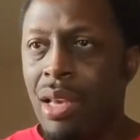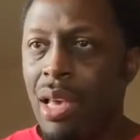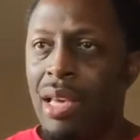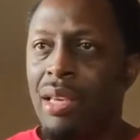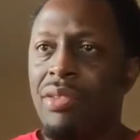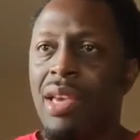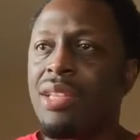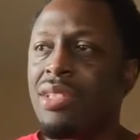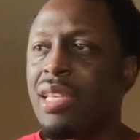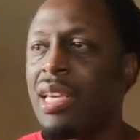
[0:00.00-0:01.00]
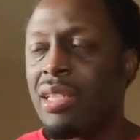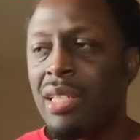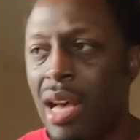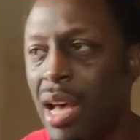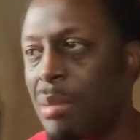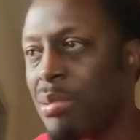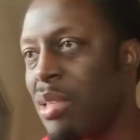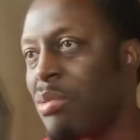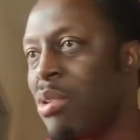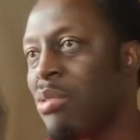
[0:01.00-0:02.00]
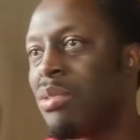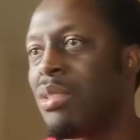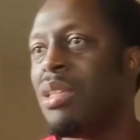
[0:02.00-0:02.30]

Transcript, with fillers: hey, if you educate the cops, they won't